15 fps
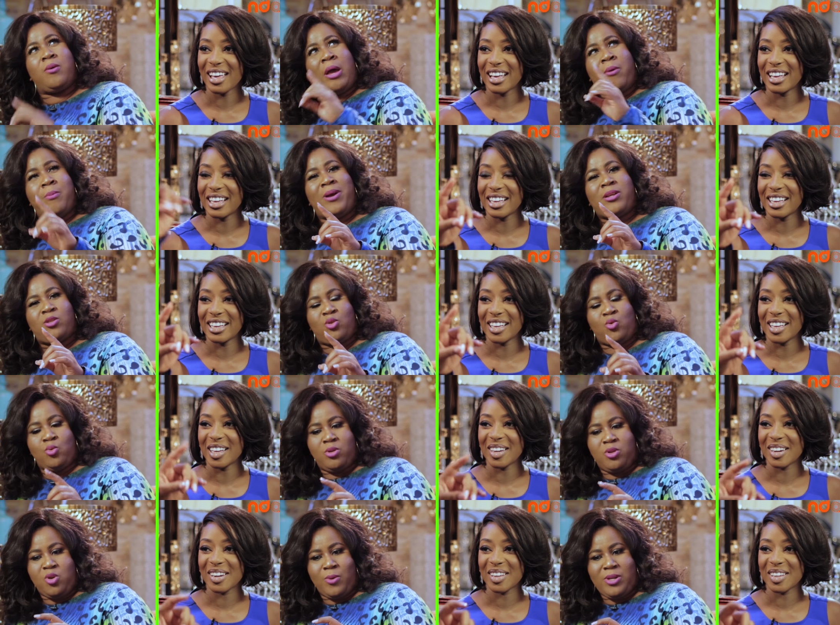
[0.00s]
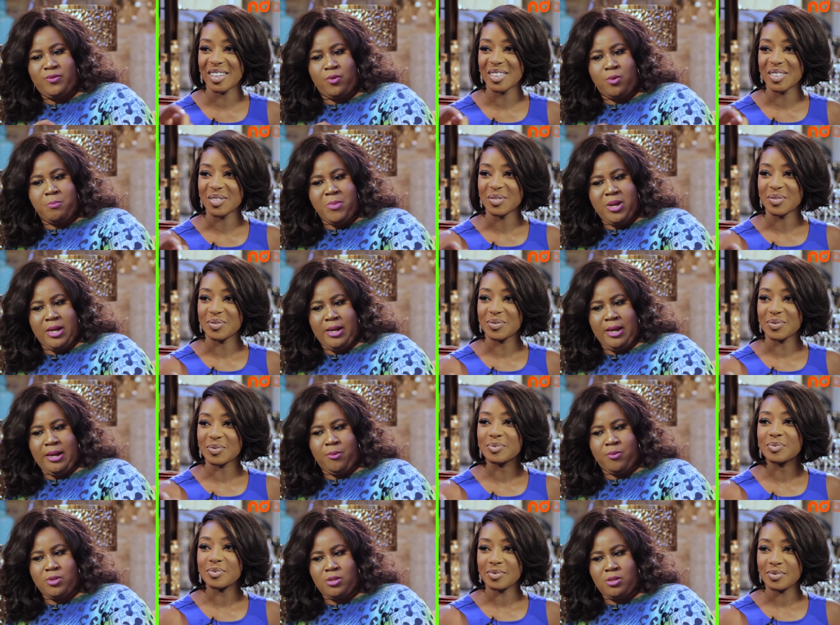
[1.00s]
Speaker 1: I, I went back to school in the U S for a
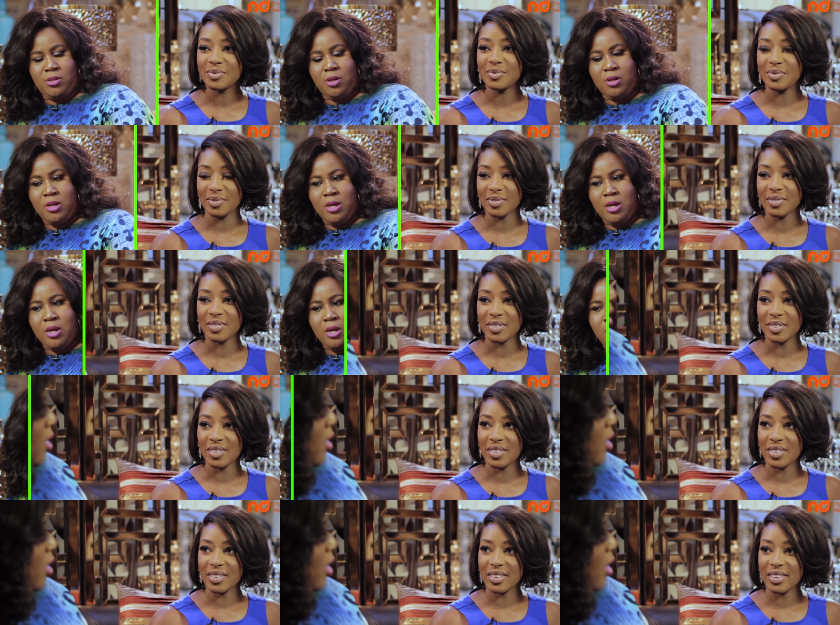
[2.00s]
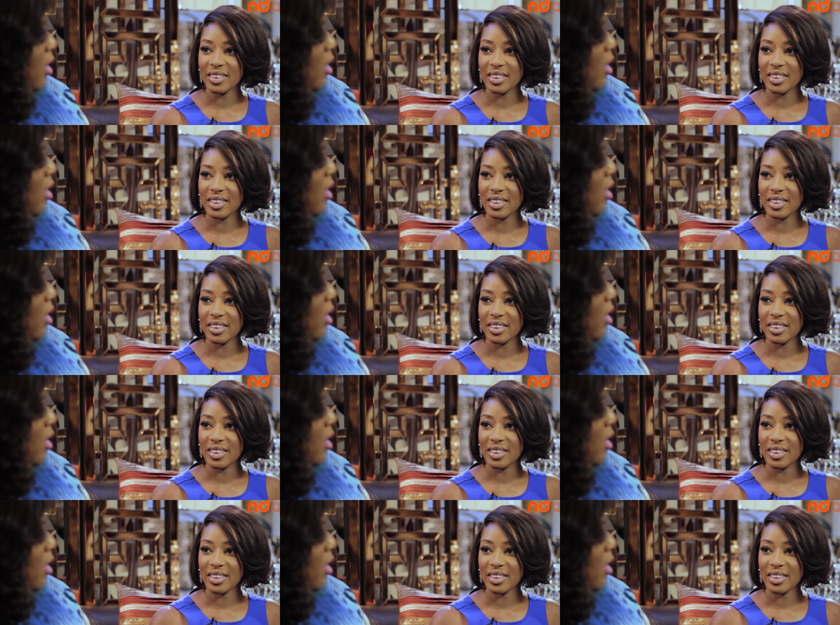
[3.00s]
minute and I was studying